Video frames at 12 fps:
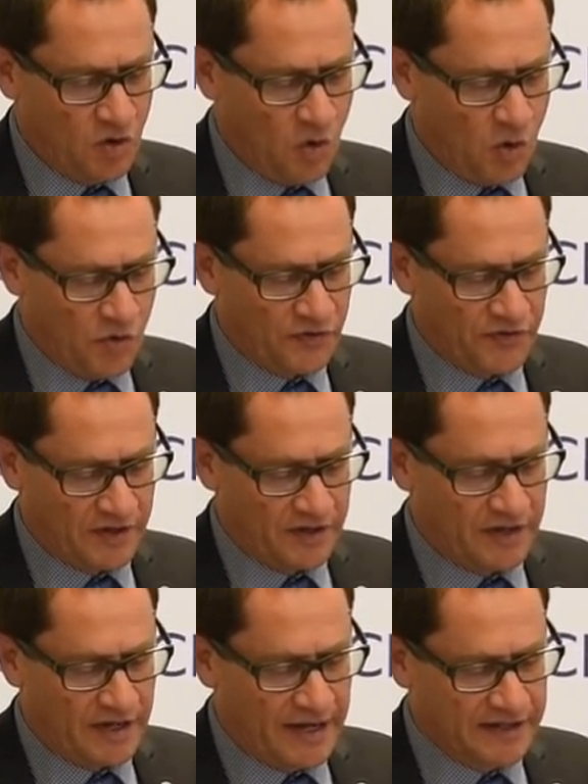
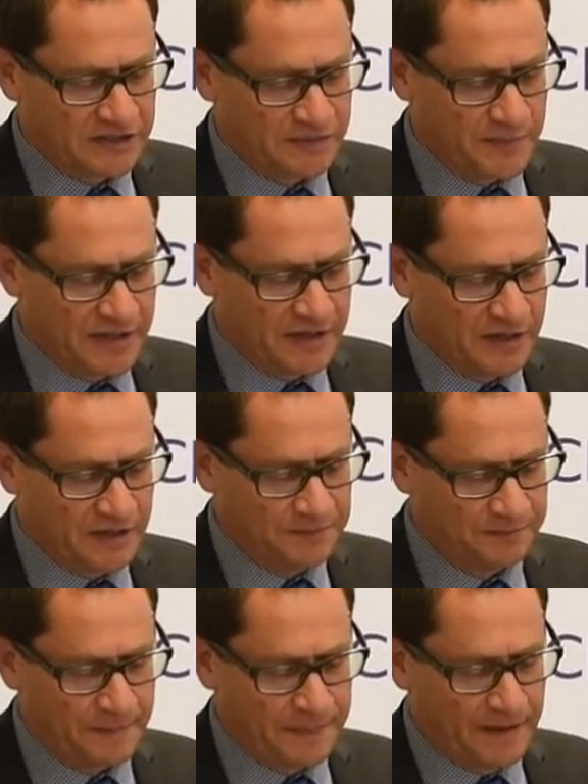author, and speaker,
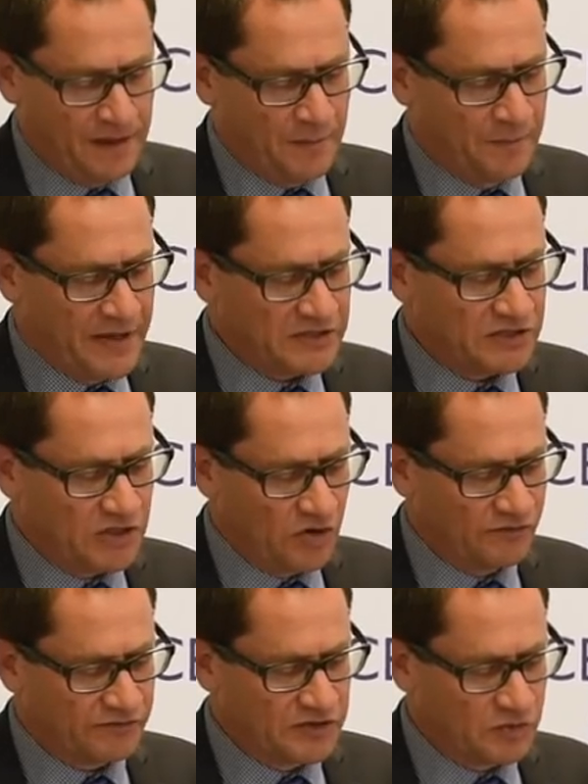best
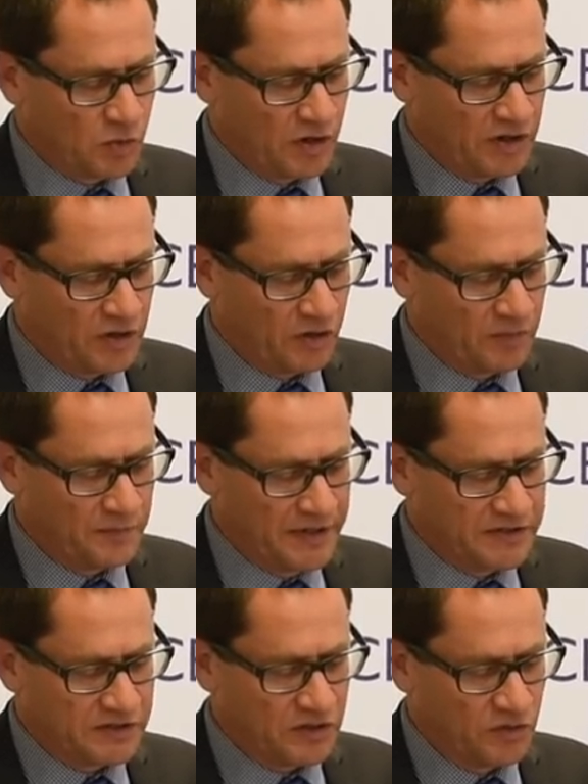known for his work on
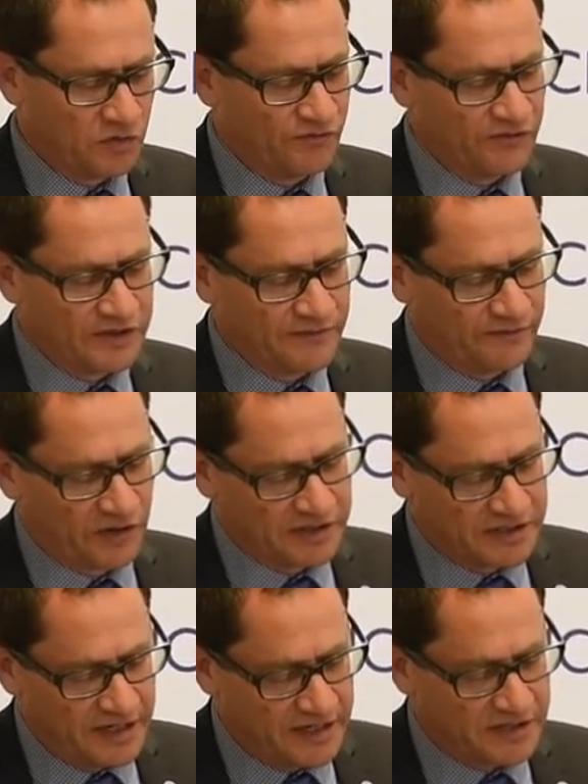political
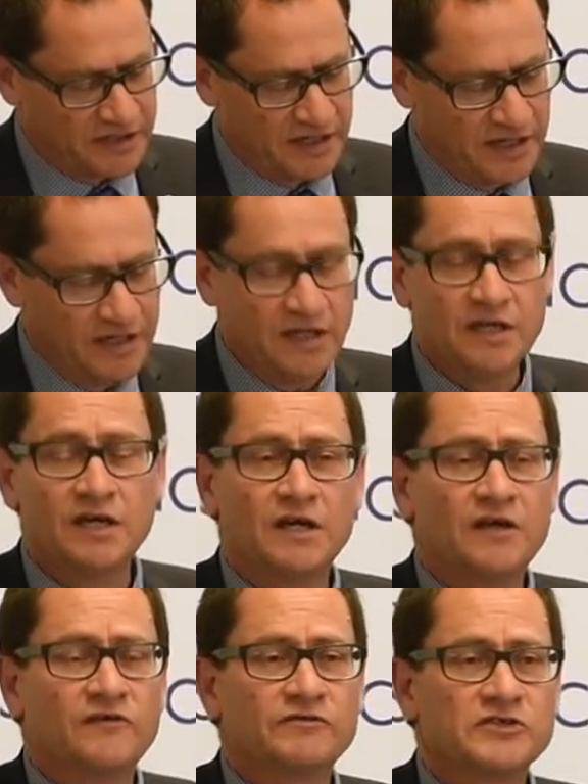volatility,
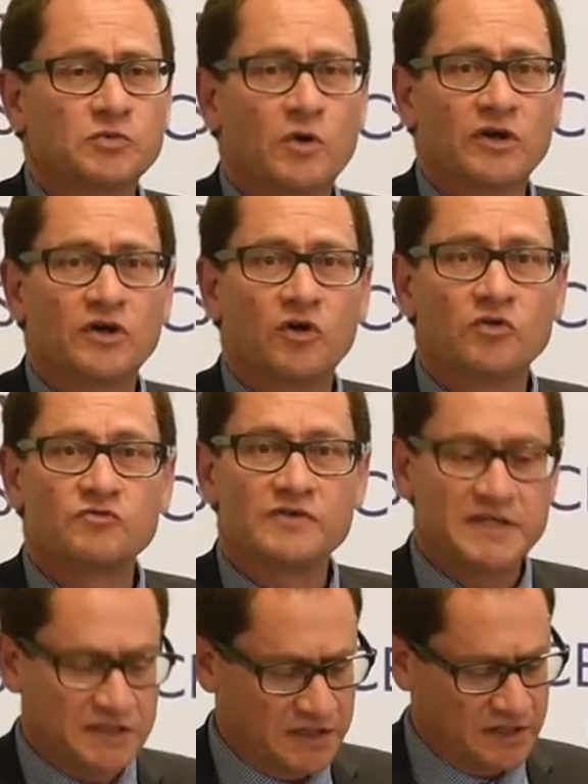for his work on
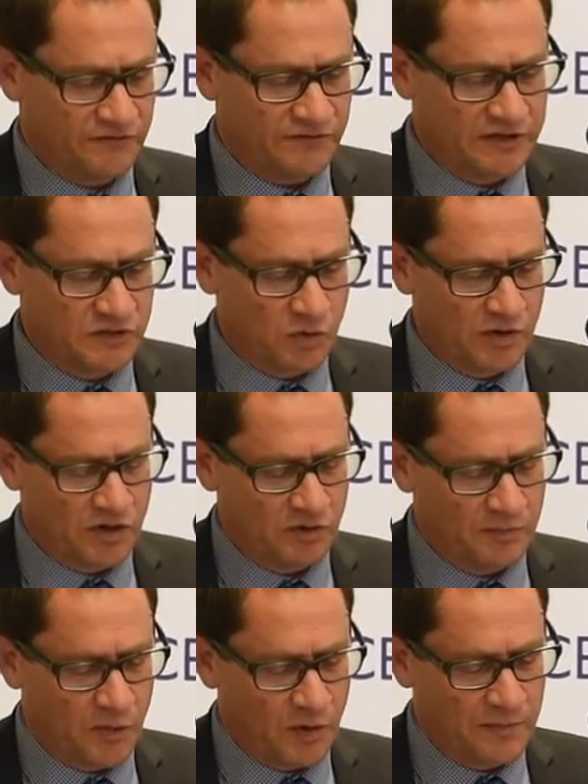risk, for his work
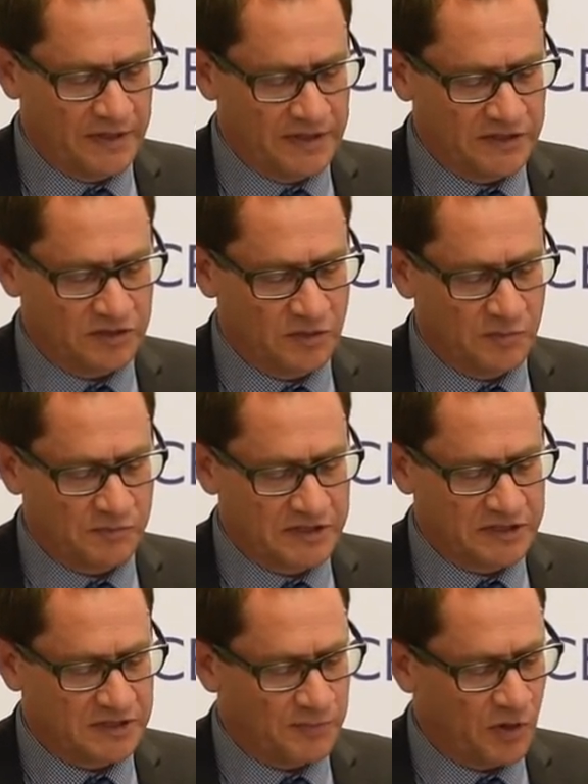on populism,
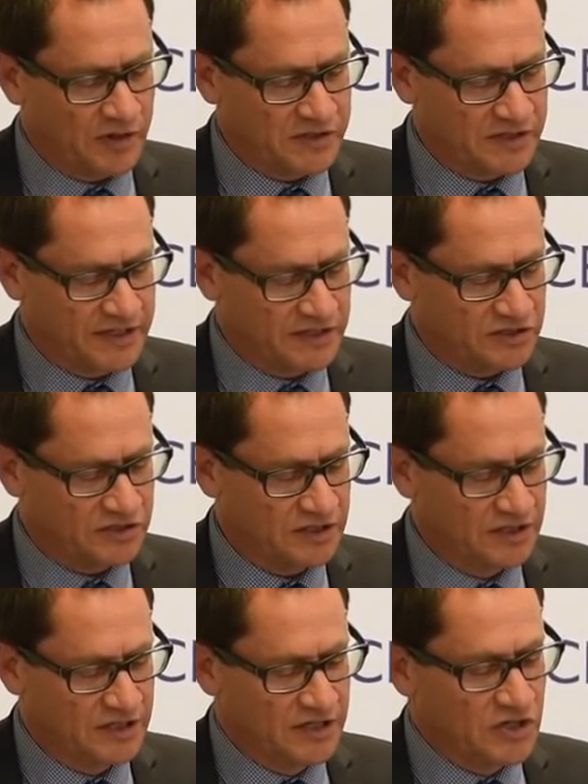British politics,
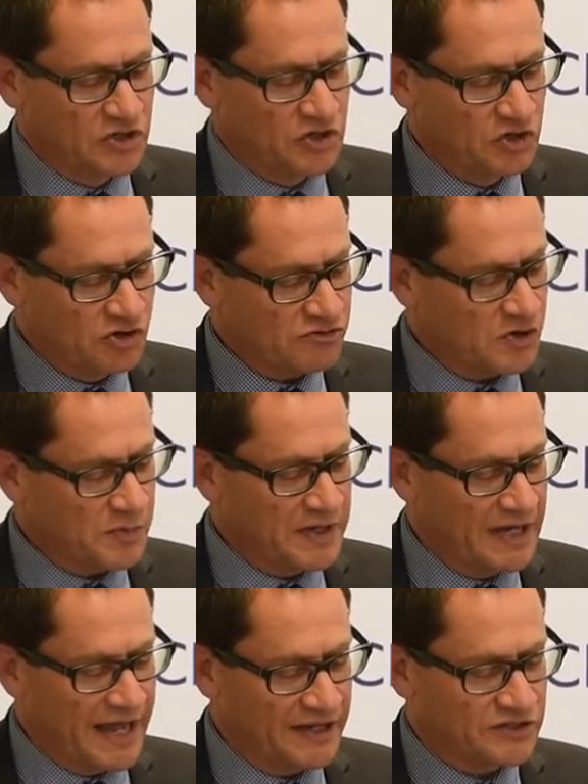Europe
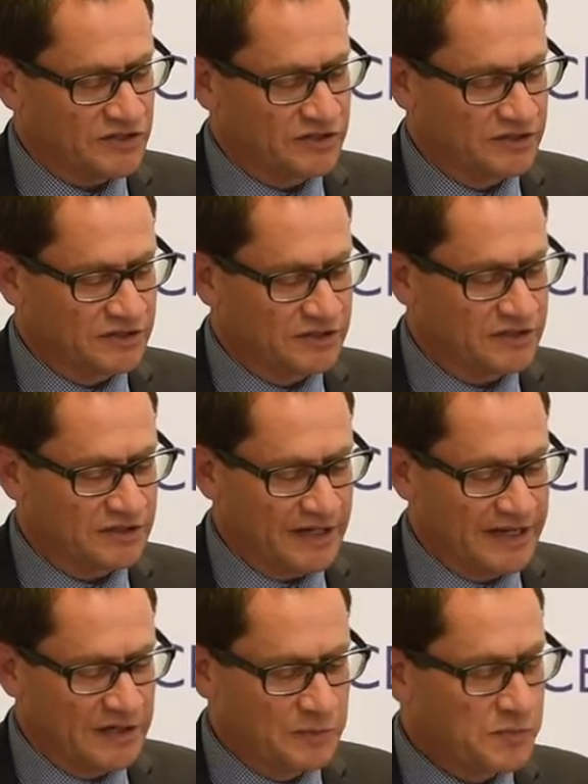elections,
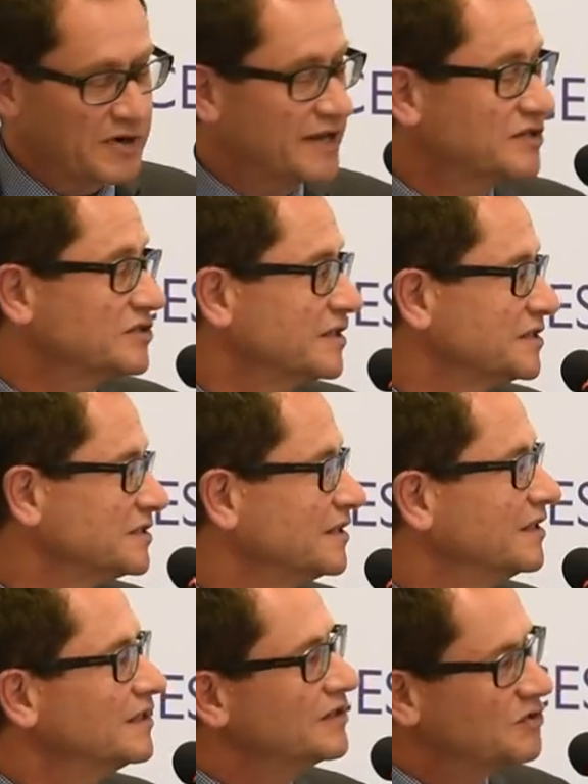and Brexit.
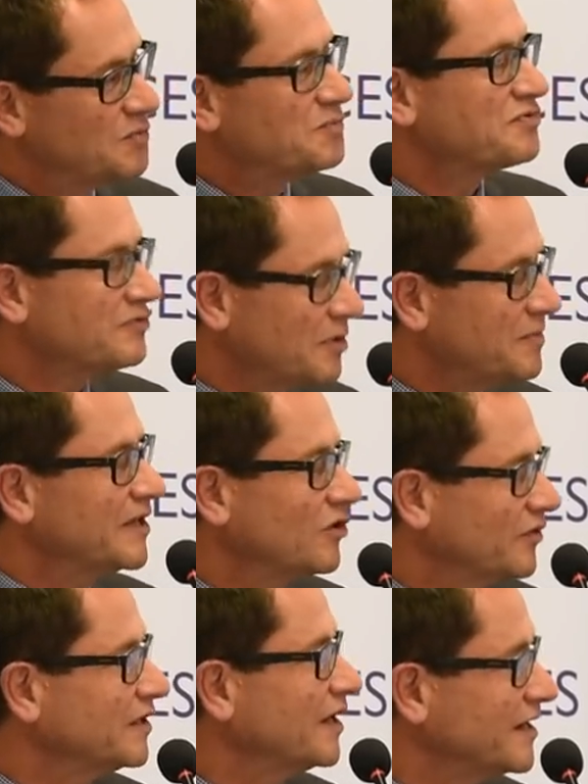You probably
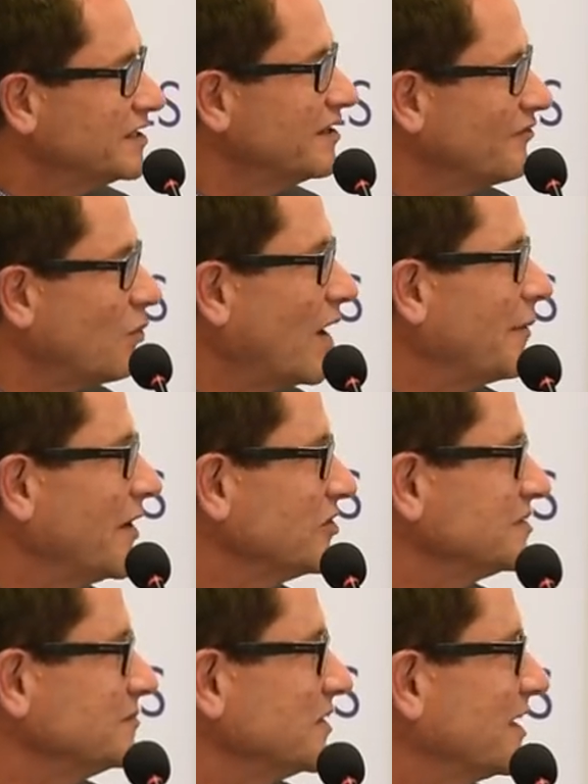got the idea of why we
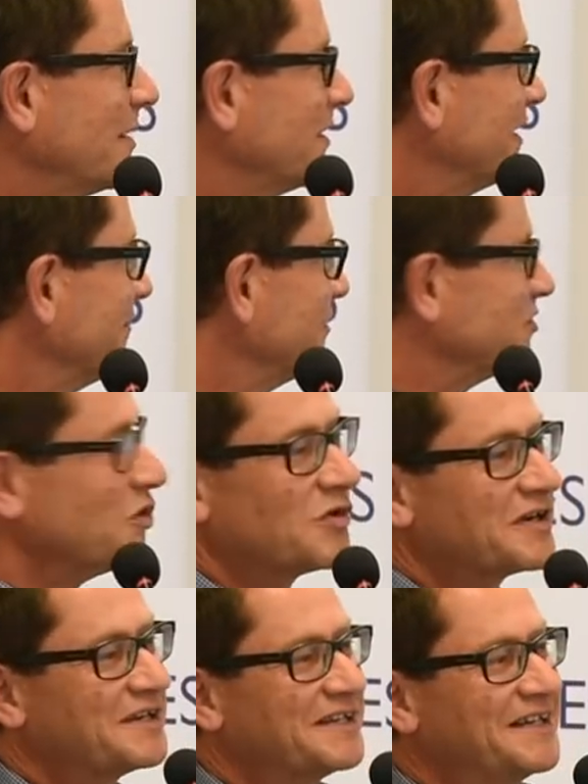asked him to come and give a
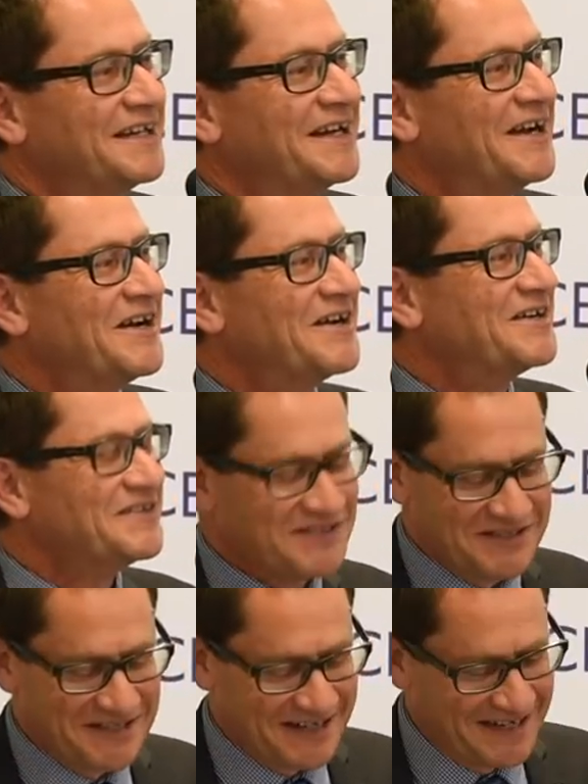talk
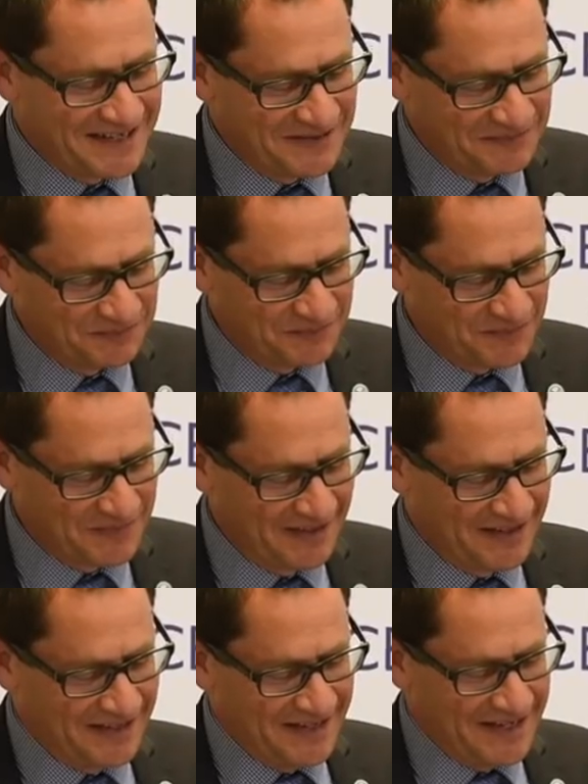today.
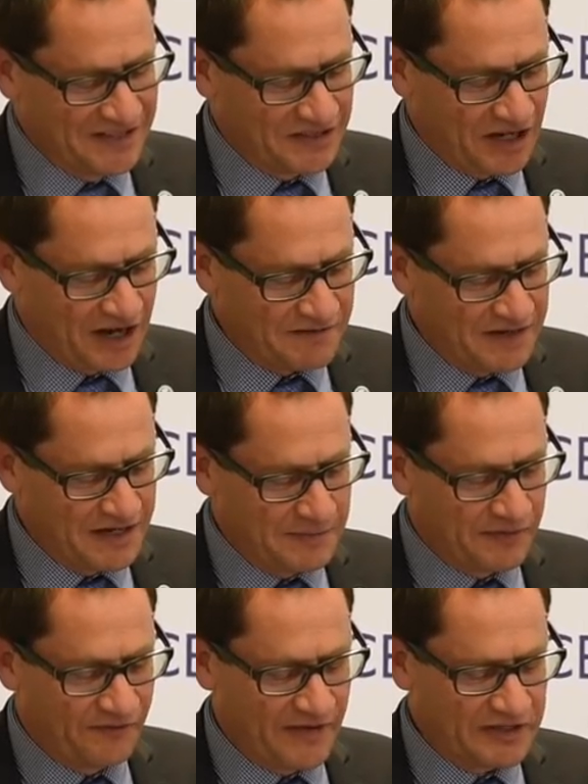He's currently
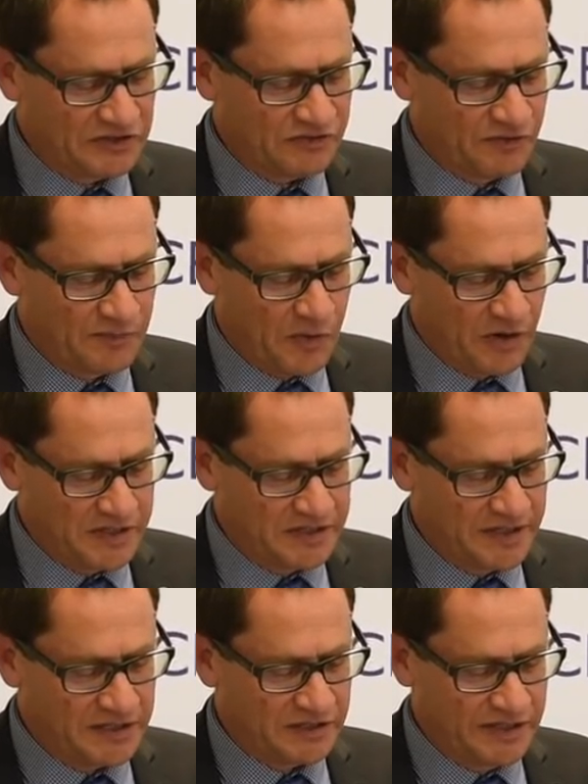Professor of
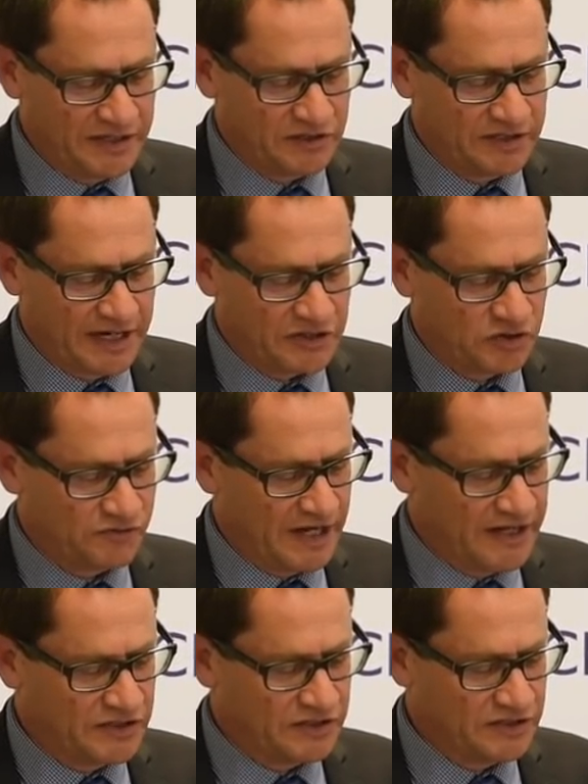Politics and International
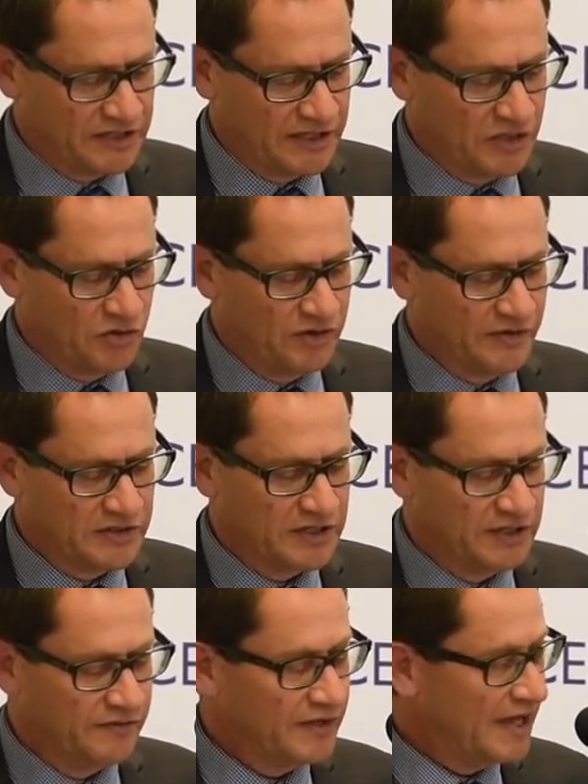Relations at the
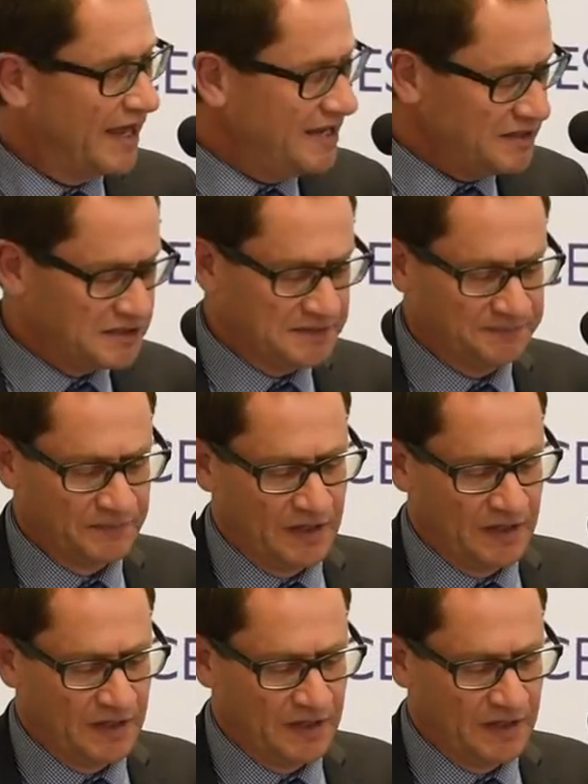University of Kent